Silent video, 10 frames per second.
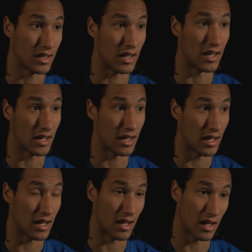
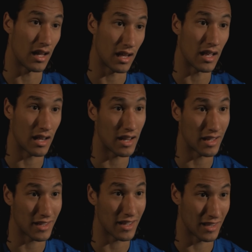I
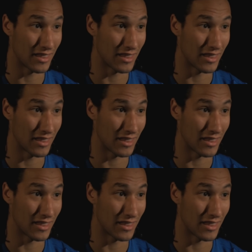like,